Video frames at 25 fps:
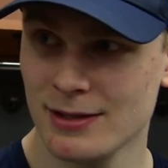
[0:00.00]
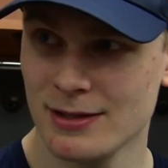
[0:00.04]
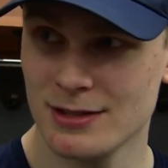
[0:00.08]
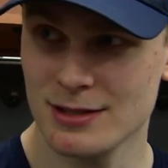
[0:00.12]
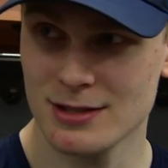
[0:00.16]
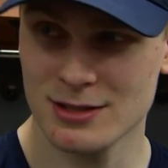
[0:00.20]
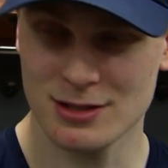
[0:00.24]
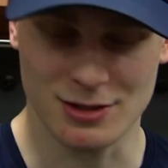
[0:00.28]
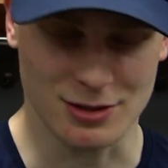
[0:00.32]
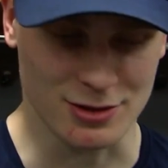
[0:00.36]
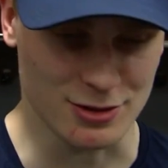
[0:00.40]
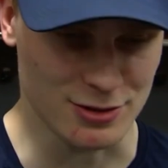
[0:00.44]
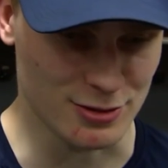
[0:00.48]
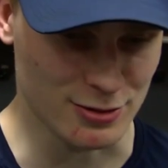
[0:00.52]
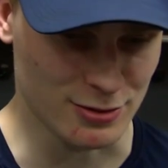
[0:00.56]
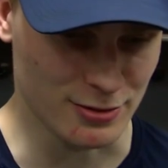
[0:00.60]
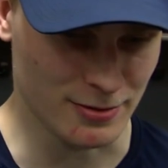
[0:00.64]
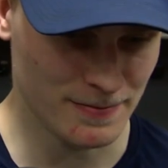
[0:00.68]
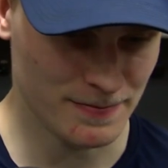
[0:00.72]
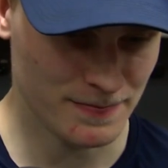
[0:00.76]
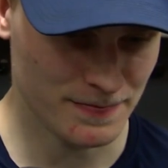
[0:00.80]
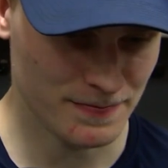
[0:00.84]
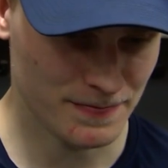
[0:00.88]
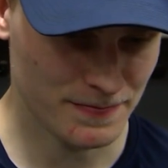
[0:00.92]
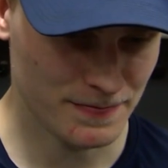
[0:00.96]
So
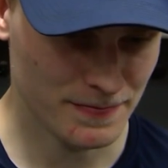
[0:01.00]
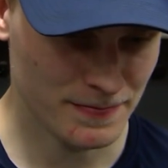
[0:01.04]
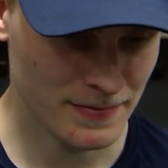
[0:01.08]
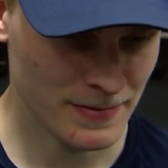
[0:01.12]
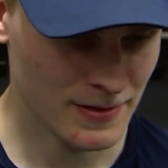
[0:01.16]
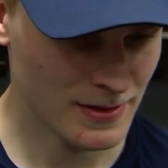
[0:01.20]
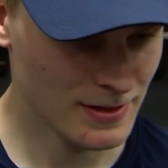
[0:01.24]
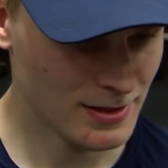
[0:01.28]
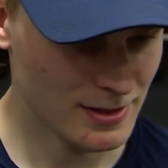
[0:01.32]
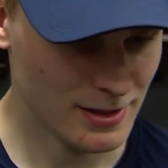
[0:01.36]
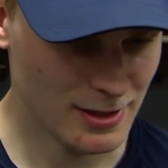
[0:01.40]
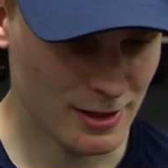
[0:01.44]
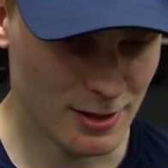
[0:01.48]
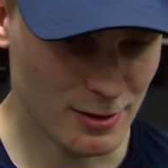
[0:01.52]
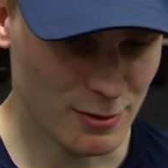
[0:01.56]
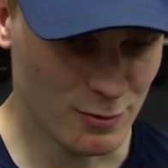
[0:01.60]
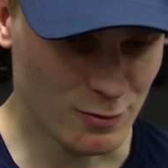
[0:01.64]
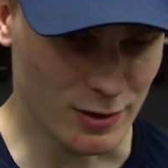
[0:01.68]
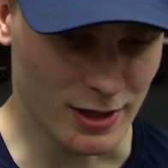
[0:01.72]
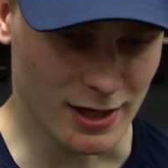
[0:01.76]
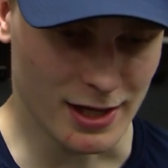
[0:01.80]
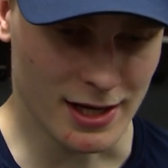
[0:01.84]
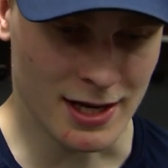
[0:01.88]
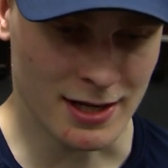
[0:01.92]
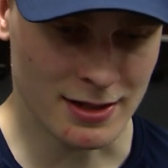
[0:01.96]

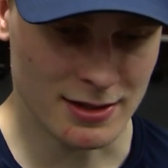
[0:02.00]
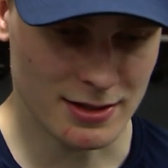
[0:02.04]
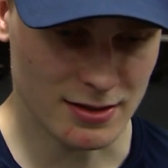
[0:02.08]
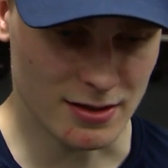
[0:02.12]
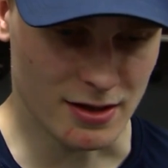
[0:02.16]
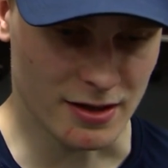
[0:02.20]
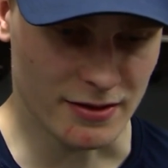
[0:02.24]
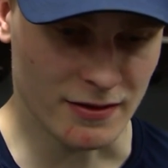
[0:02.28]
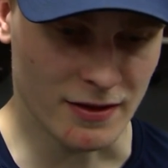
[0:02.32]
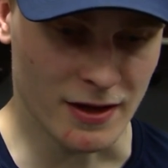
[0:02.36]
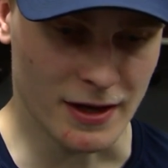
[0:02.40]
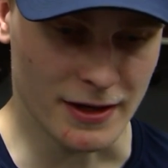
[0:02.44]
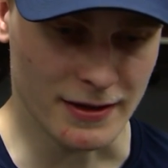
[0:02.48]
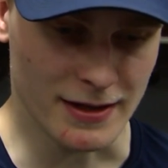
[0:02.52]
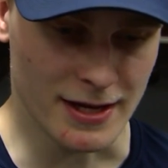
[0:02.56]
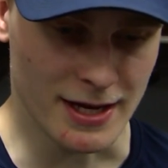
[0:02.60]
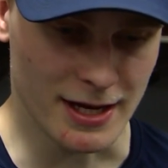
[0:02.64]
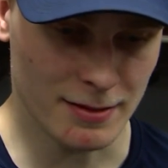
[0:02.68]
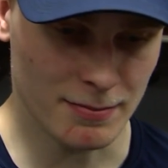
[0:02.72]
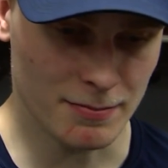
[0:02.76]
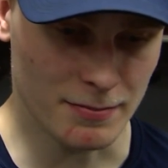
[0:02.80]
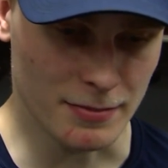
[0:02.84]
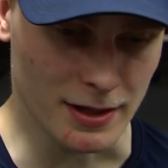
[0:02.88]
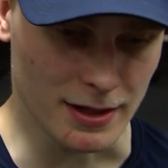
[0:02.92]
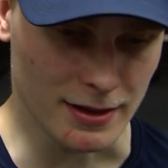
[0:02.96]
we can't start like
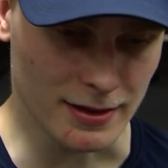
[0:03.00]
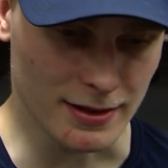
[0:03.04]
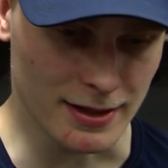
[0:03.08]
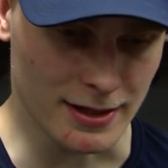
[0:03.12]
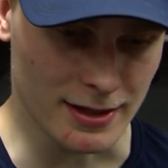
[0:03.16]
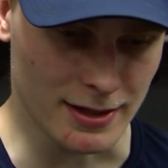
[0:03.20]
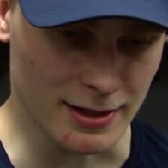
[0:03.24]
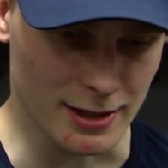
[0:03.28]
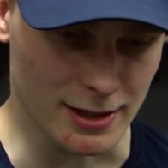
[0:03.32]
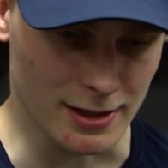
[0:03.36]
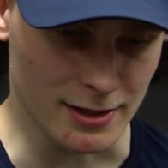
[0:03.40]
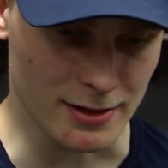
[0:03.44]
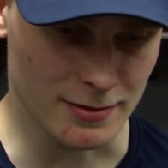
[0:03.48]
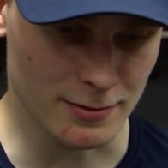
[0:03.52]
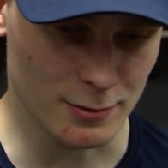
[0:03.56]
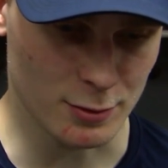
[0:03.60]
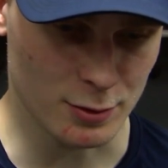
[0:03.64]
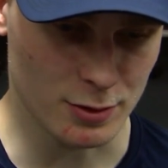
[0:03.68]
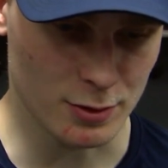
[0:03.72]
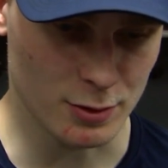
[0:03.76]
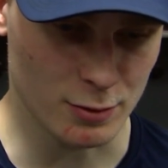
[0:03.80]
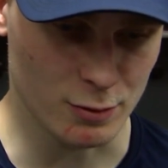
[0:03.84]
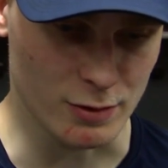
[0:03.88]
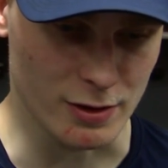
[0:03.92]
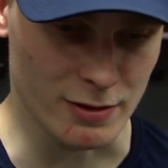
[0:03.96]
that. But then
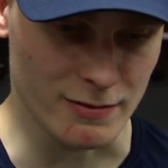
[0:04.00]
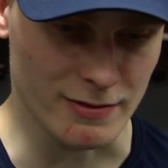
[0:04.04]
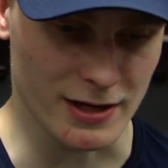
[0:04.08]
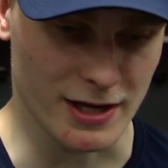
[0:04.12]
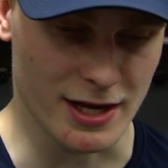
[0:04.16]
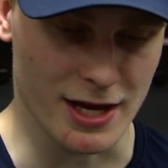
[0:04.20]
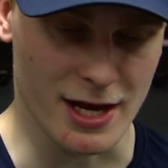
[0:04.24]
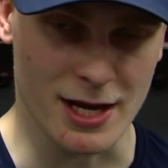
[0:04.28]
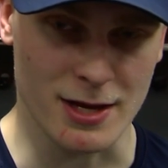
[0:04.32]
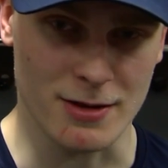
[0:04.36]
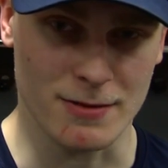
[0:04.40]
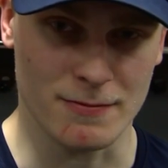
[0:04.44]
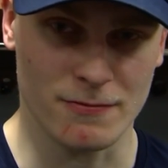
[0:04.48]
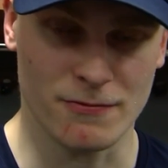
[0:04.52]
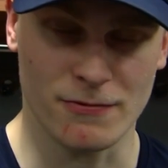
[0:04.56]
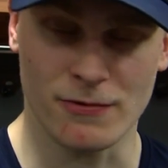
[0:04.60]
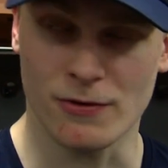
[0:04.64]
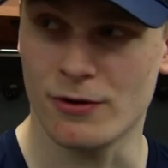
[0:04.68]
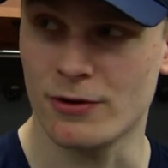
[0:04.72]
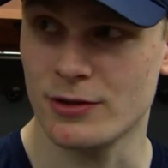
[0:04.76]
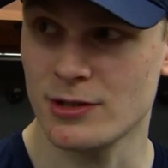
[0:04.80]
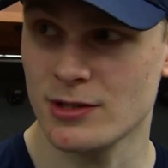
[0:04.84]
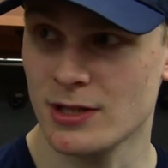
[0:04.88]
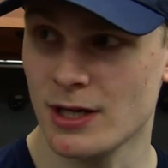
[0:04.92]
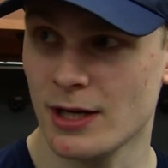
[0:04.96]
when we came
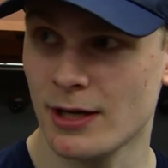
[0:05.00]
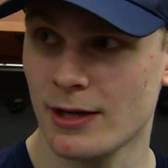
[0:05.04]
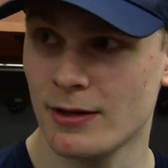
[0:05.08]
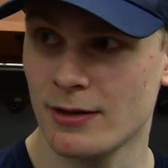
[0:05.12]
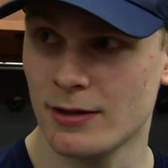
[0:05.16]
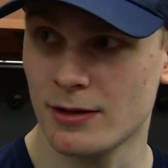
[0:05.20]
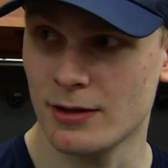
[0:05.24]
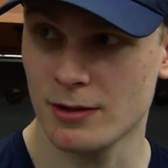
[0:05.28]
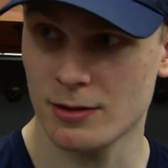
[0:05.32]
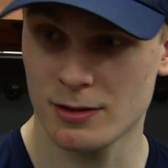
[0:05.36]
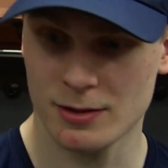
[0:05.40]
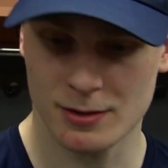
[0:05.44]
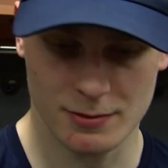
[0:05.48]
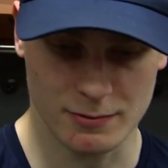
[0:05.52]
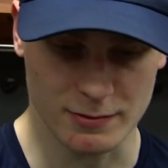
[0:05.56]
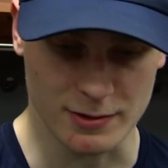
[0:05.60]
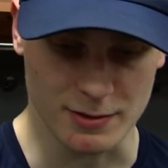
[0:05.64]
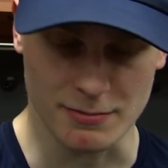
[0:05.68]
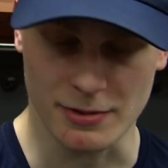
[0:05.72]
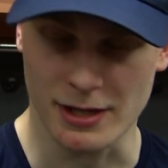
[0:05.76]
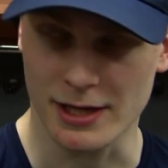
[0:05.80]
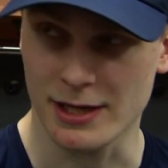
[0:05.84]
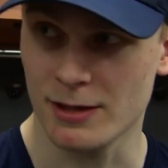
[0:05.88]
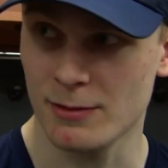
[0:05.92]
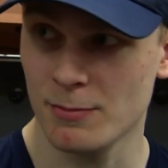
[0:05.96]
for second, we
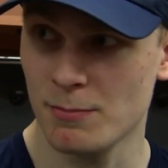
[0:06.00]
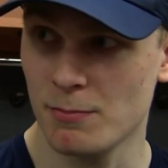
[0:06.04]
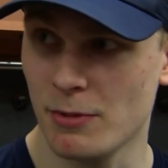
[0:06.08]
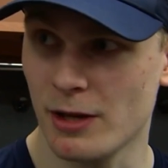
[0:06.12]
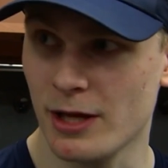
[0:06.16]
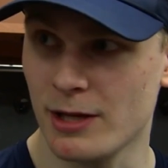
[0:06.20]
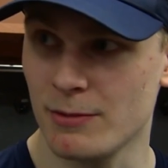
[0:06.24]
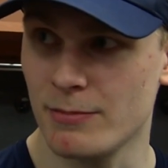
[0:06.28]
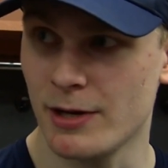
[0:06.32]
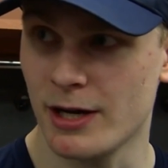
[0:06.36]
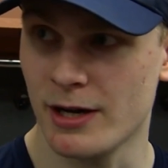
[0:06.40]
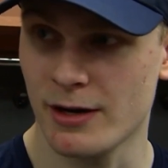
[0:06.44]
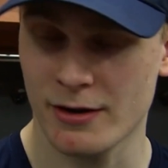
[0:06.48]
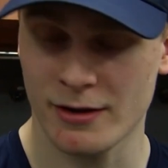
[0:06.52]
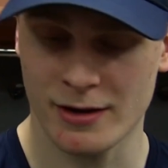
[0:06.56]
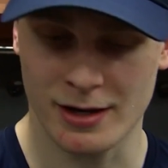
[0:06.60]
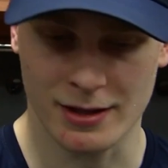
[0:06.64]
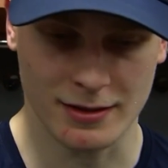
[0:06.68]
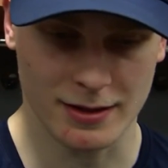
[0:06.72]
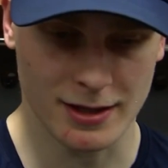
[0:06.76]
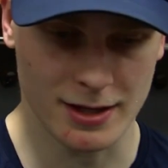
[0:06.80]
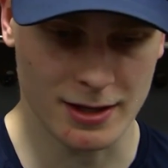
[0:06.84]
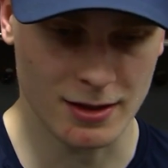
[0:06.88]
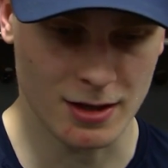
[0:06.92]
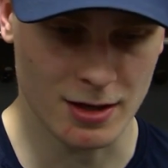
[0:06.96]
played better
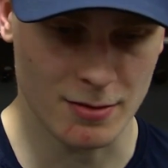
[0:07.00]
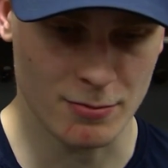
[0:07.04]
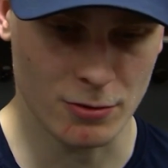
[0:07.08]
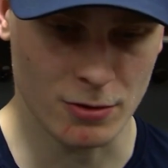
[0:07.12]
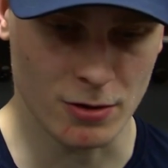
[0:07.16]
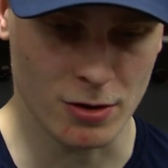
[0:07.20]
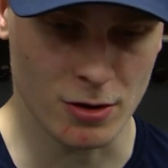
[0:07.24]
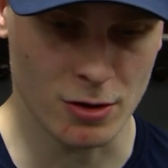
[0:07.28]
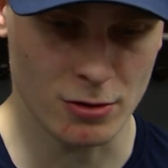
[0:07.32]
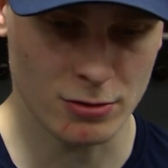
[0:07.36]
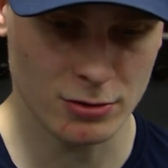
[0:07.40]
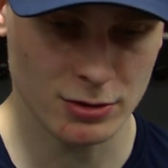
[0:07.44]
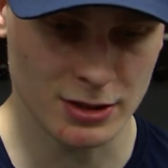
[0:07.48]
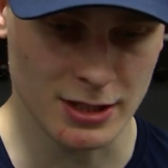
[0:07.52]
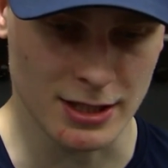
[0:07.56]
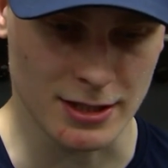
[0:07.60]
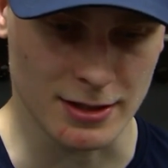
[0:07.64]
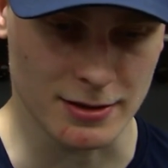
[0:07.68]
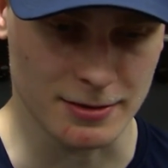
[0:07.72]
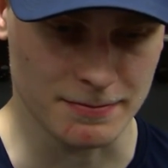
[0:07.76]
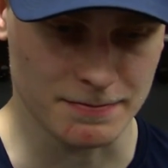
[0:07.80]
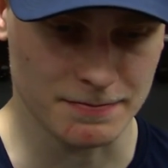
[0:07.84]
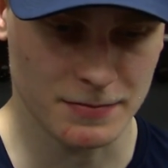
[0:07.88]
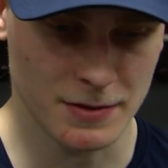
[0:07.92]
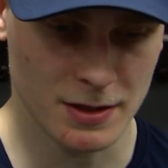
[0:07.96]
and get a couple goals,
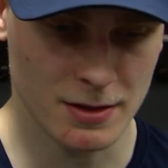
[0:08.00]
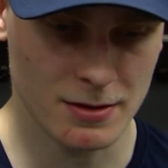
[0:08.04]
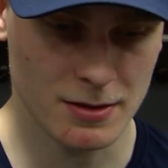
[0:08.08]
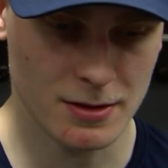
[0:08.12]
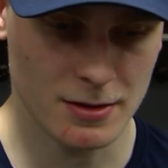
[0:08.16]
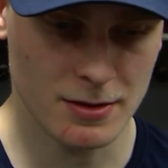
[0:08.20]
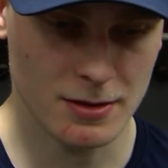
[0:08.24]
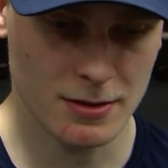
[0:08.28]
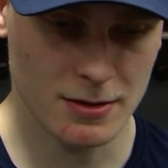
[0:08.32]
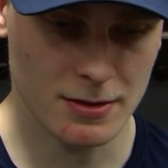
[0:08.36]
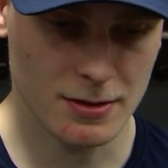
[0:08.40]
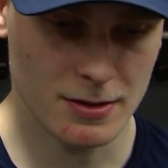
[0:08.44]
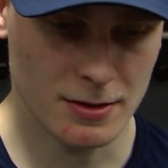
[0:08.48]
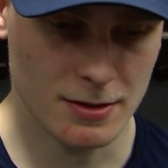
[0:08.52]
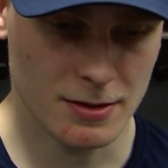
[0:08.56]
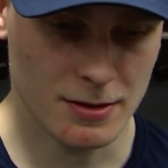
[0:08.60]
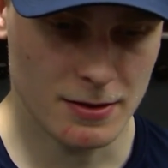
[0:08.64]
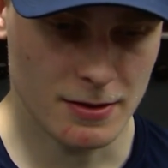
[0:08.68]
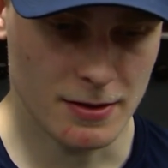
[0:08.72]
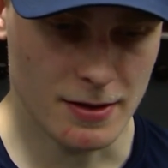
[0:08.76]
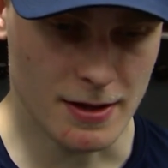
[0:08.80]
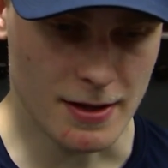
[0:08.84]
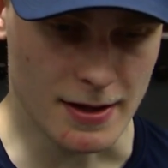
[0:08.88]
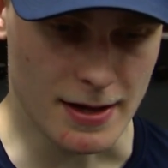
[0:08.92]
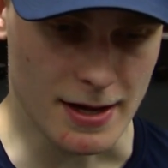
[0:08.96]
and
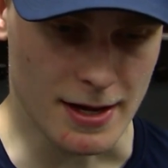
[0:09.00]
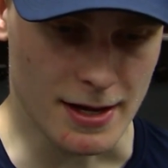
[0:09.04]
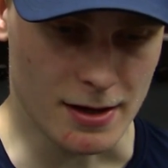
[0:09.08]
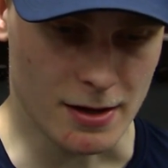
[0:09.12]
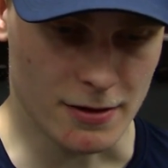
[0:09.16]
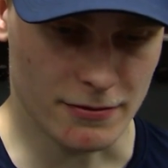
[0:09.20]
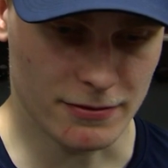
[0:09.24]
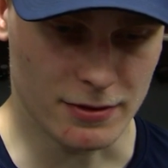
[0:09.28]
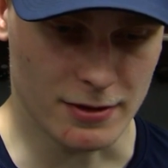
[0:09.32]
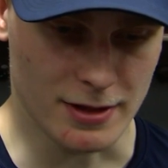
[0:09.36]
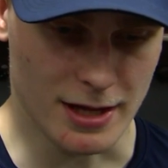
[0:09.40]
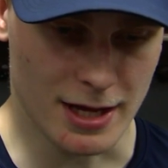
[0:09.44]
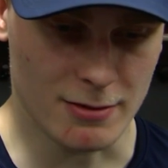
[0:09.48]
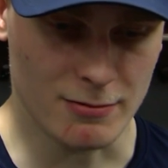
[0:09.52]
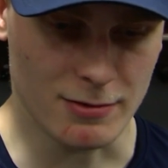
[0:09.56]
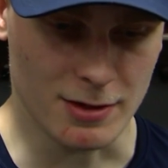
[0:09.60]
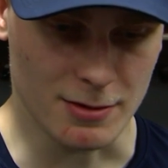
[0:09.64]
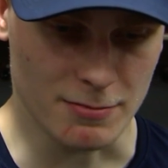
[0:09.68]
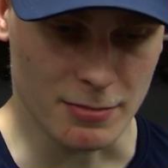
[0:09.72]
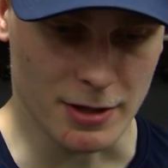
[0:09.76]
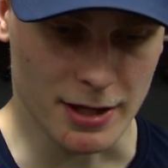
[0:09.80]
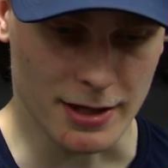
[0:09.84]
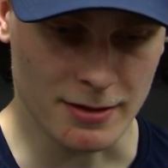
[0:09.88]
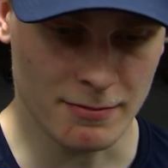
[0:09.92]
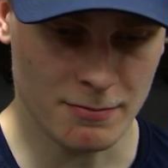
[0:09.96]
after that we
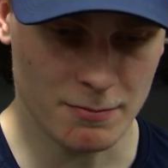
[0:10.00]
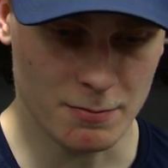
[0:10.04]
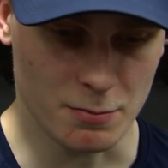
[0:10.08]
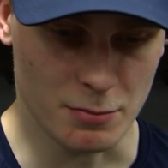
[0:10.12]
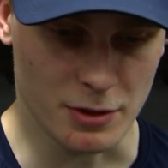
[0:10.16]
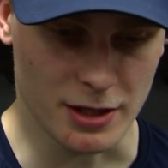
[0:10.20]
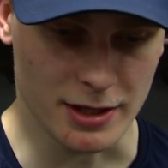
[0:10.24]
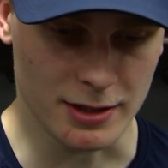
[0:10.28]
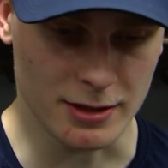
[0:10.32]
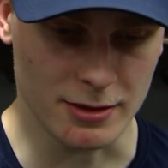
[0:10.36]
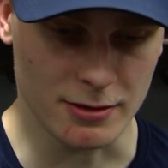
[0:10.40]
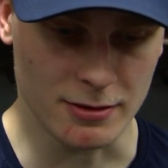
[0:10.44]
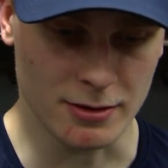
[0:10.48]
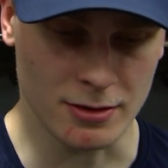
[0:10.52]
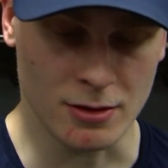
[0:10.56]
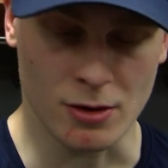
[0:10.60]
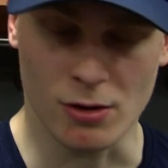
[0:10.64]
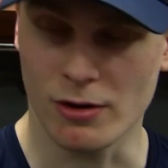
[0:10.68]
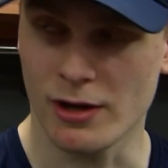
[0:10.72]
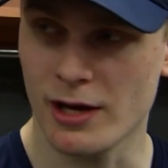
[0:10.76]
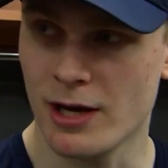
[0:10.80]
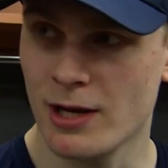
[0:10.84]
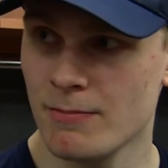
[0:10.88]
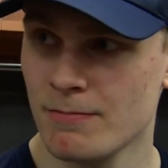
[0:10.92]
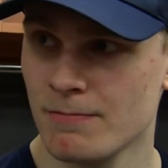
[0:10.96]
played good
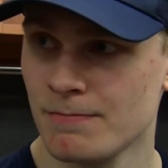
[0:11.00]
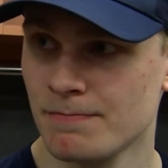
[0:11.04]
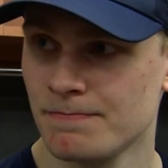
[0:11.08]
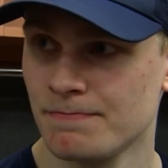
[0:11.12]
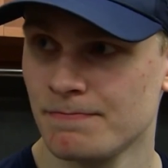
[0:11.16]
whole game.